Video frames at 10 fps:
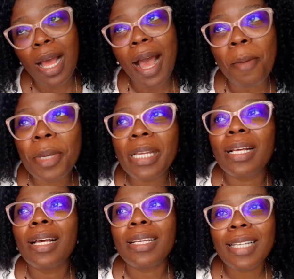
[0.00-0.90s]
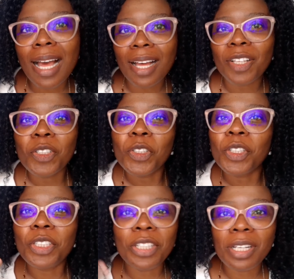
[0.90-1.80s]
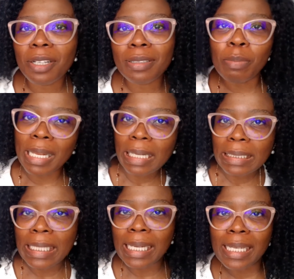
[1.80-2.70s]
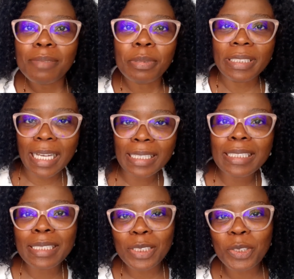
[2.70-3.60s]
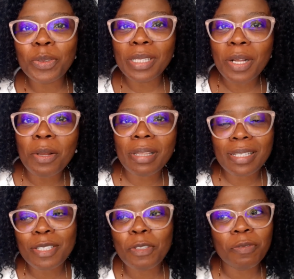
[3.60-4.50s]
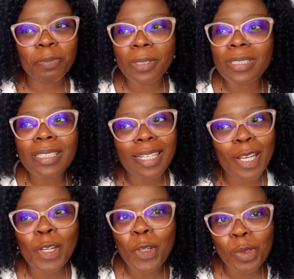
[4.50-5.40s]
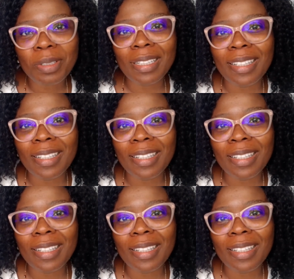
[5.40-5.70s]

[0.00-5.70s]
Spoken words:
I mean, yeah, you got all the melanin protecting you and all that stuff, but hello,